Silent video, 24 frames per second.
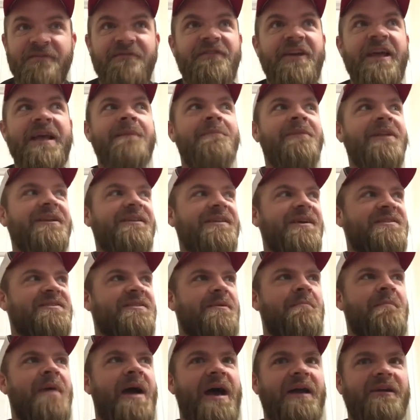Family
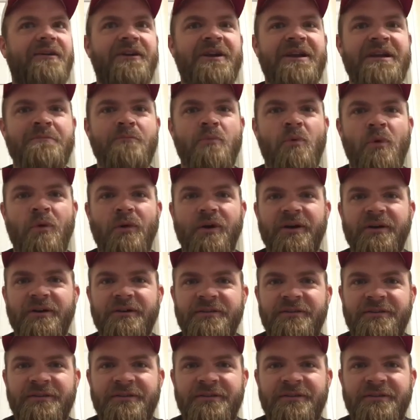doesn't matter anymore.